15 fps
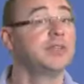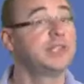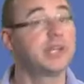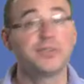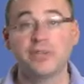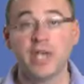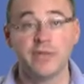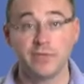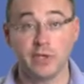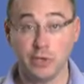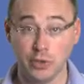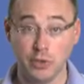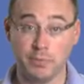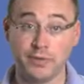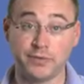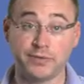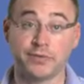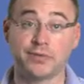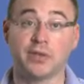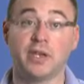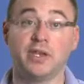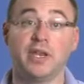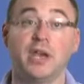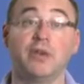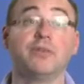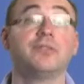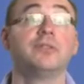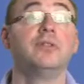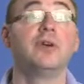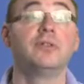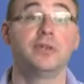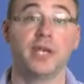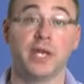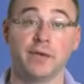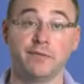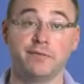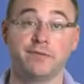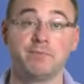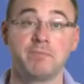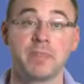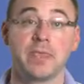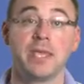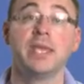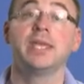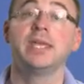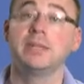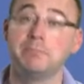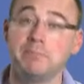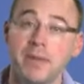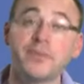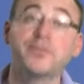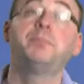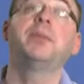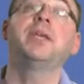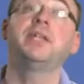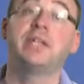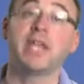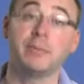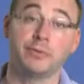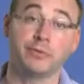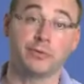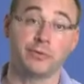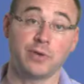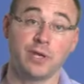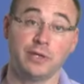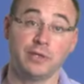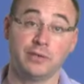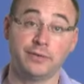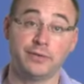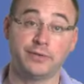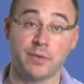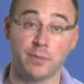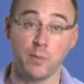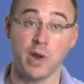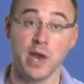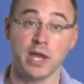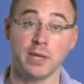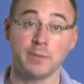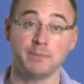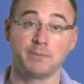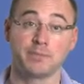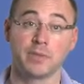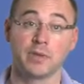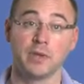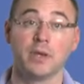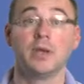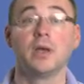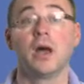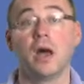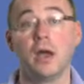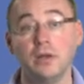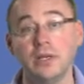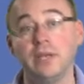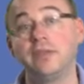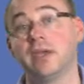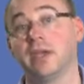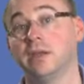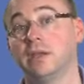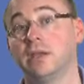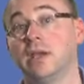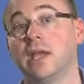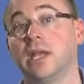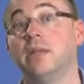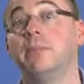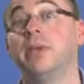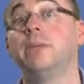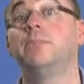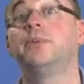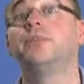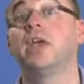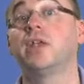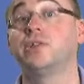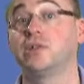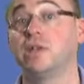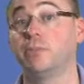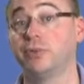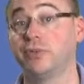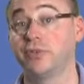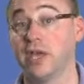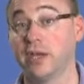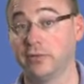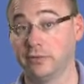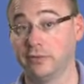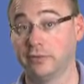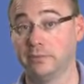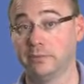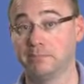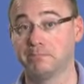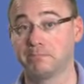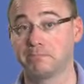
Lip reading: Just having a new business idea is not enough. It must be demonstrated in some way. Only then can it be potentially protected.